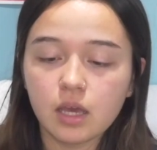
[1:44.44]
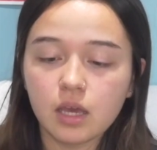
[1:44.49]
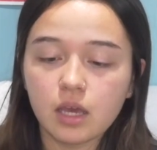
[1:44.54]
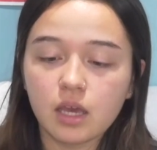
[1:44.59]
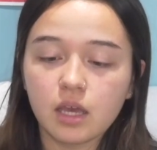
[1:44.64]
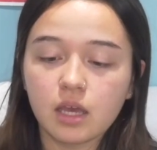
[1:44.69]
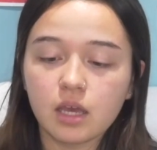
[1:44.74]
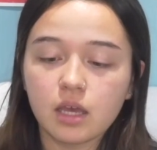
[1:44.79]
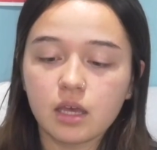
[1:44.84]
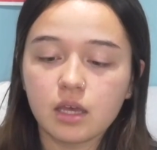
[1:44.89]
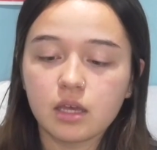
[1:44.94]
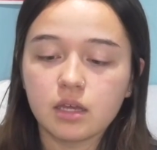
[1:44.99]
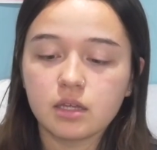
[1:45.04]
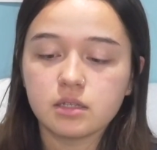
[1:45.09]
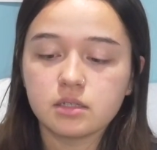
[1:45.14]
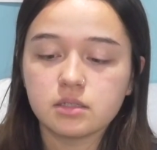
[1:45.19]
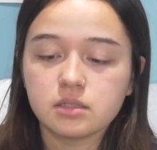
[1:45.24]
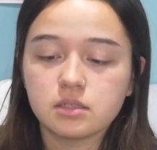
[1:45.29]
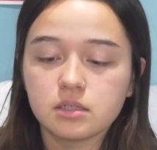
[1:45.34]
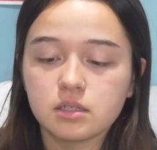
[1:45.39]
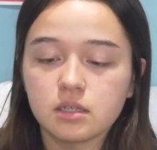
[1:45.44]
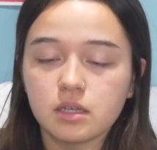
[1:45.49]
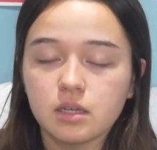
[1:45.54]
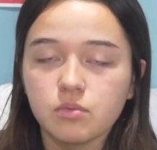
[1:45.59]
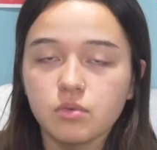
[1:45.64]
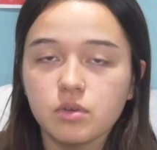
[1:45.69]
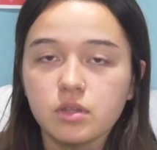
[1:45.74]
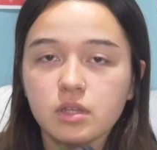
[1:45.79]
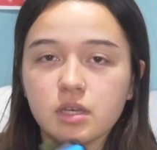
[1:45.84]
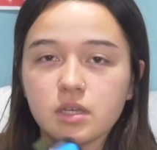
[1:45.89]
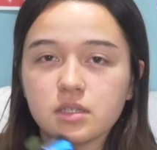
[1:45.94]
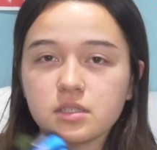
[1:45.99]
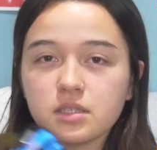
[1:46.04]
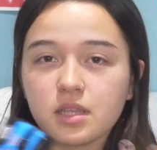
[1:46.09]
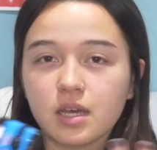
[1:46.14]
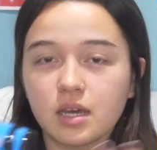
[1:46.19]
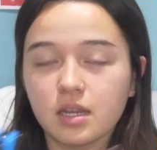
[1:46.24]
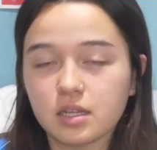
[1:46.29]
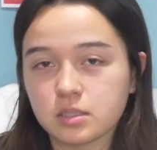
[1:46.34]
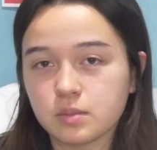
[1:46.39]
And it really isn't
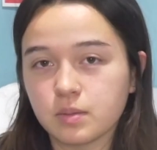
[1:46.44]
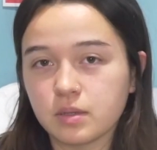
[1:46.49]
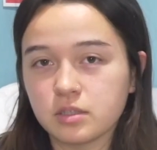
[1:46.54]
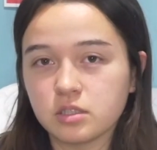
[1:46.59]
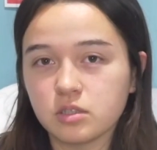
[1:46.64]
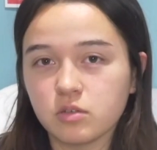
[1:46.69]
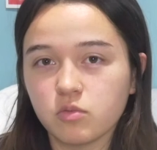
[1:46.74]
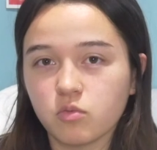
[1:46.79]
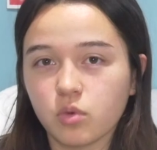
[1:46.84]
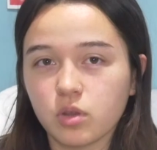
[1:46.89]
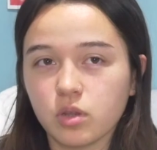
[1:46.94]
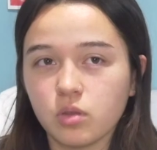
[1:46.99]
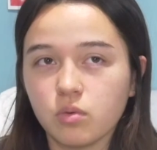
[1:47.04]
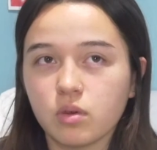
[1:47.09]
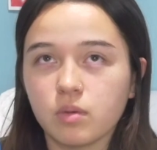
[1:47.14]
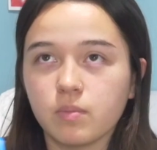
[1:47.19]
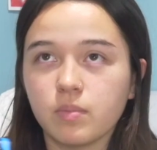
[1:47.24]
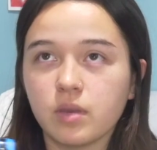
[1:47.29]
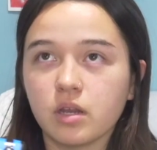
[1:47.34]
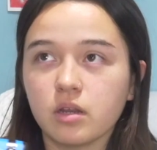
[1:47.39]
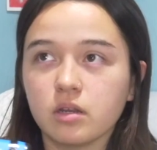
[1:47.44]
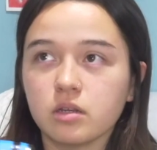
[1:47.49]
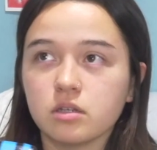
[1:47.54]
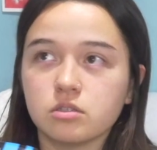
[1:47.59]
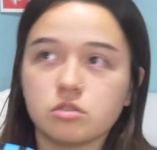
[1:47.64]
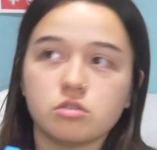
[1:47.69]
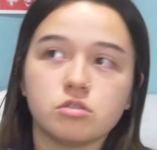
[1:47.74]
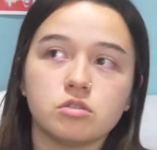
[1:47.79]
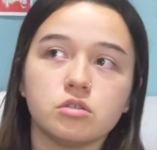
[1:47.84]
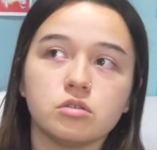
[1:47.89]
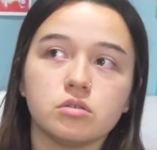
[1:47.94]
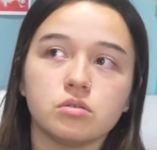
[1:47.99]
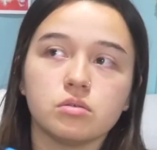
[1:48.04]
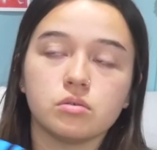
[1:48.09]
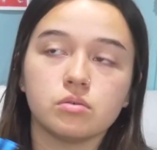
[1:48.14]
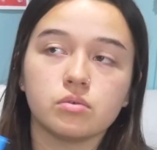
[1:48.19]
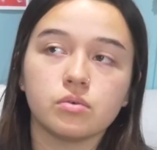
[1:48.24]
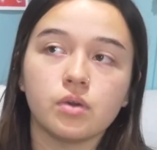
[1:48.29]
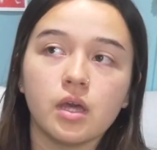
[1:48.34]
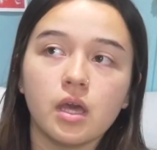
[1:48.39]
that expensive when you compare it
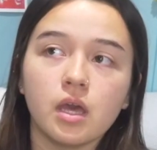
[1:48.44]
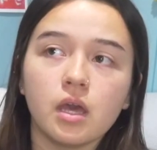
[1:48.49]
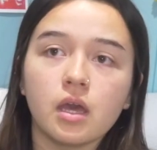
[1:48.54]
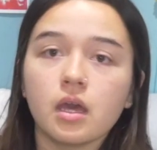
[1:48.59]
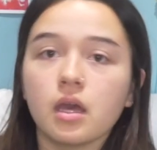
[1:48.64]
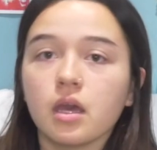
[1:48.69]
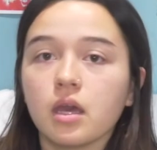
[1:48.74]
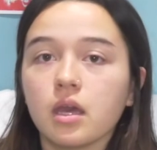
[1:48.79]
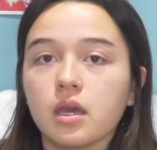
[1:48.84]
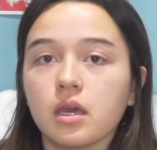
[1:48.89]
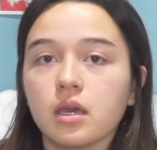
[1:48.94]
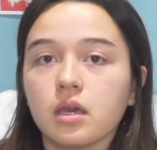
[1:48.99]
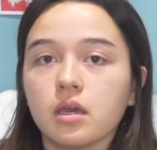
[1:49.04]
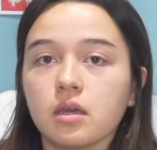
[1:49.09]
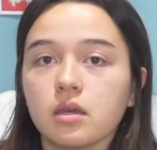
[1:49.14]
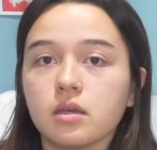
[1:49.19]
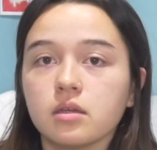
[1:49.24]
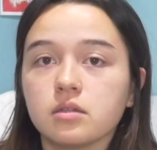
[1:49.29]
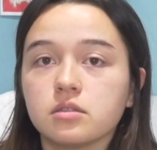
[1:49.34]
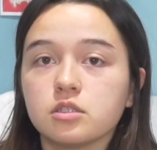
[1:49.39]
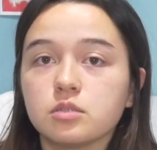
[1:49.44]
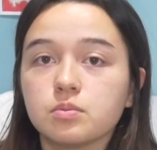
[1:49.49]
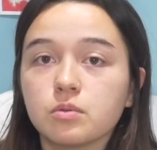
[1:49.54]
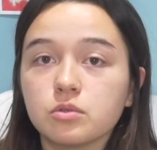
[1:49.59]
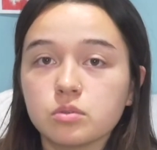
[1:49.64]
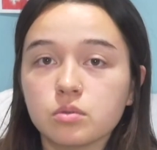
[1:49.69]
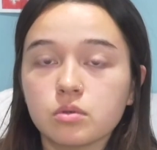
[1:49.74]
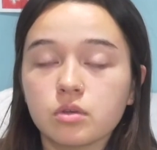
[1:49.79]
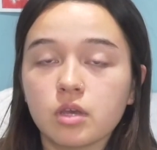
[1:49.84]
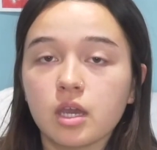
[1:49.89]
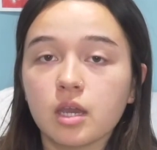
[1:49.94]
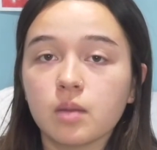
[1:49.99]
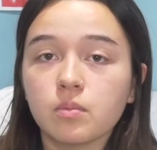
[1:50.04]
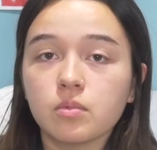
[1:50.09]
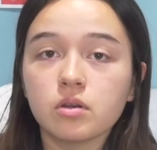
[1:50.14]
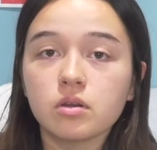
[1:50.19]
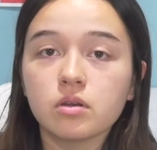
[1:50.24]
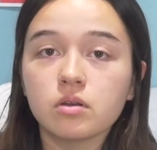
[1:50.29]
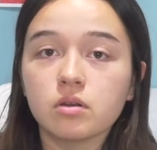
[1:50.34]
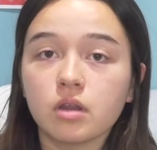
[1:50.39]
to a disposable
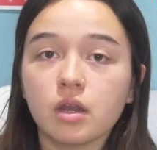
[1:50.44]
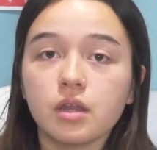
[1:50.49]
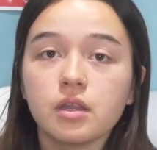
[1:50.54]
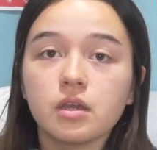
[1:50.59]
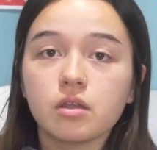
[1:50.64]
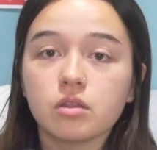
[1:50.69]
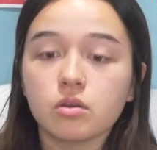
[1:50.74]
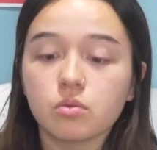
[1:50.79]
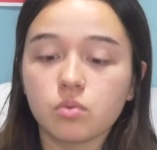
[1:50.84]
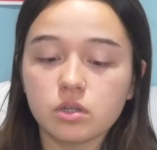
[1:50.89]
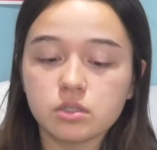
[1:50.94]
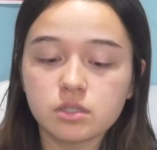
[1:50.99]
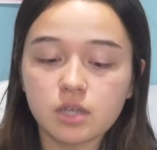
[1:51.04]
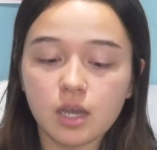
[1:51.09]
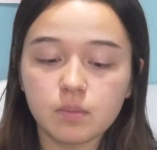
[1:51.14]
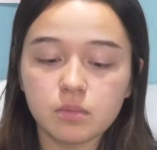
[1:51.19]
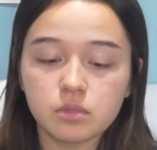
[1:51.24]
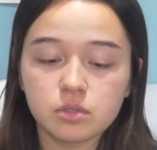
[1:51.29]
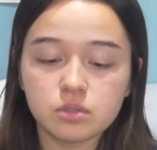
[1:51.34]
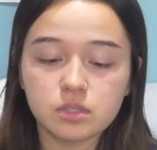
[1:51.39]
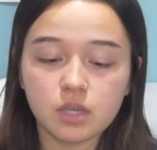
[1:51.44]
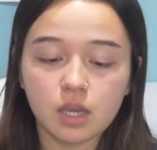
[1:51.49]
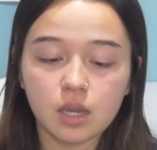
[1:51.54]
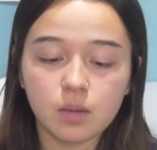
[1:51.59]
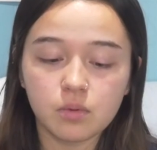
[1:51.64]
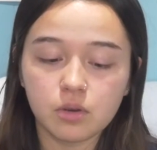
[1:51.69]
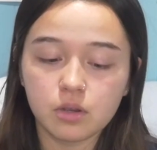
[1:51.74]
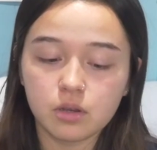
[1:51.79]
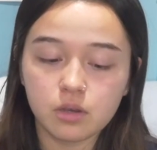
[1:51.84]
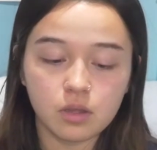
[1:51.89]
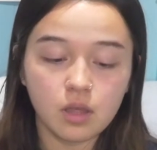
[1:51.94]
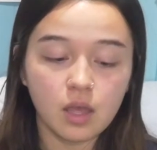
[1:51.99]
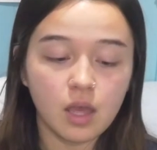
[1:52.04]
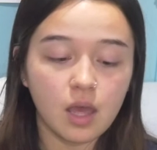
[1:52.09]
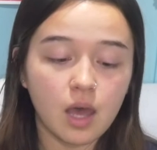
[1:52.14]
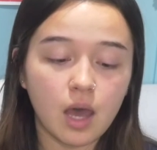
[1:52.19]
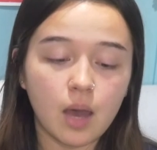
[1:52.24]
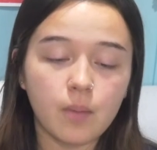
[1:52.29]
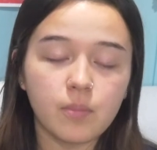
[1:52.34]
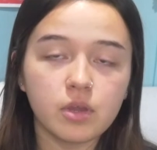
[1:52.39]
camera or any other one-time use camera.
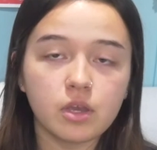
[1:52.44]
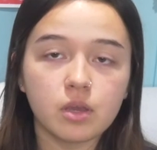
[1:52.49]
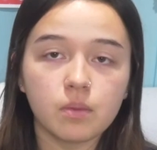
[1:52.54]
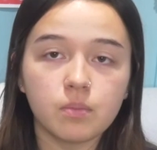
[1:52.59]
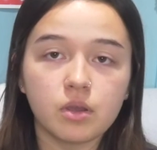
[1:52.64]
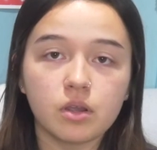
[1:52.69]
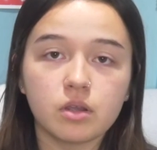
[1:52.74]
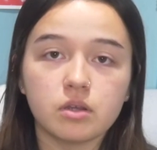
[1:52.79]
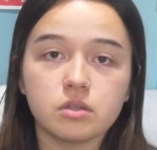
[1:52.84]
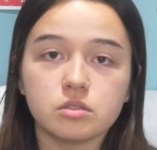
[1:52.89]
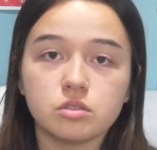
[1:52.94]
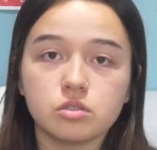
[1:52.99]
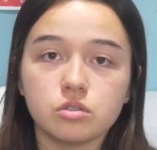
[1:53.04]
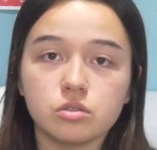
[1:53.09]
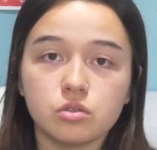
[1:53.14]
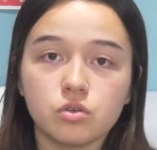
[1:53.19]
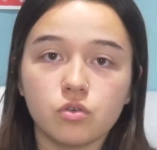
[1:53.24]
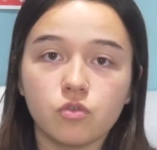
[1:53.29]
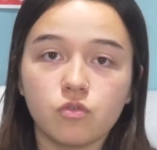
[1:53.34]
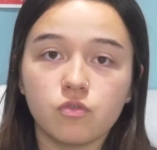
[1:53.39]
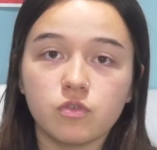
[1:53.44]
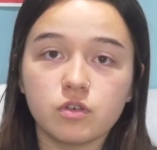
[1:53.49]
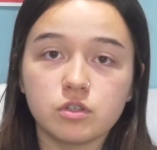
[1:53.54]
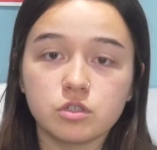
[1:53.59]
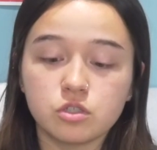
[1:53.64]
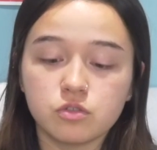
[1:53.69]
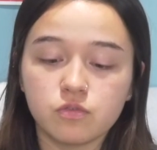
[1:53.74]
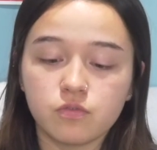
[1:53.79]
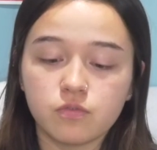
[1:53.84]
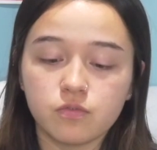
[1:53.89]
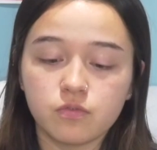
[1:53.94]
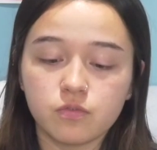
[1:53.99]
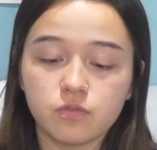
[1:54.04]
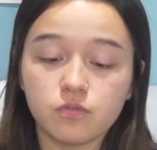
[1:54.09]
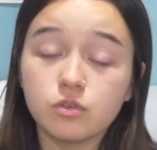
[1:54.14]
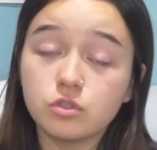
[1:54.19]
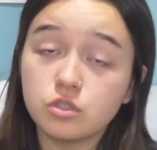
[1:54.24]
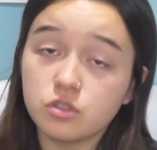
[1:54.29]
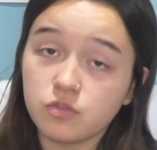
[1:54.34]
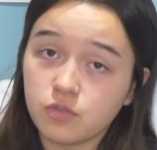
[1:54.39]
I'm going to compare it to
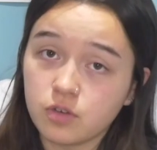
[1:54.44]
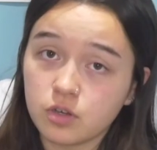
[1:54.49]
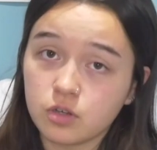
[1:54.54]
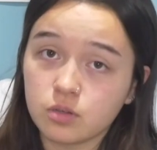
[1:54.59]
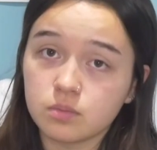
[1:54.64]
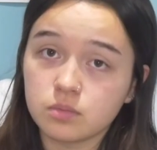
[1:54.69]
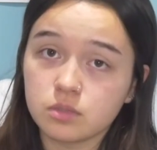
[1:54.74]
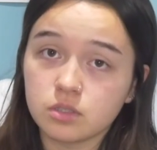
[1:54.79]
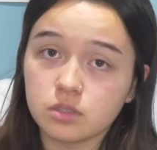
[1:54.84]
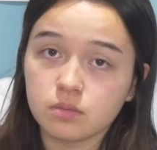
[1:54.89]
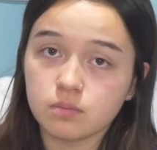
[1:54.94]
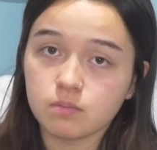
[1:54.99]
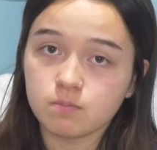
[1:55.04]
Fujifilm's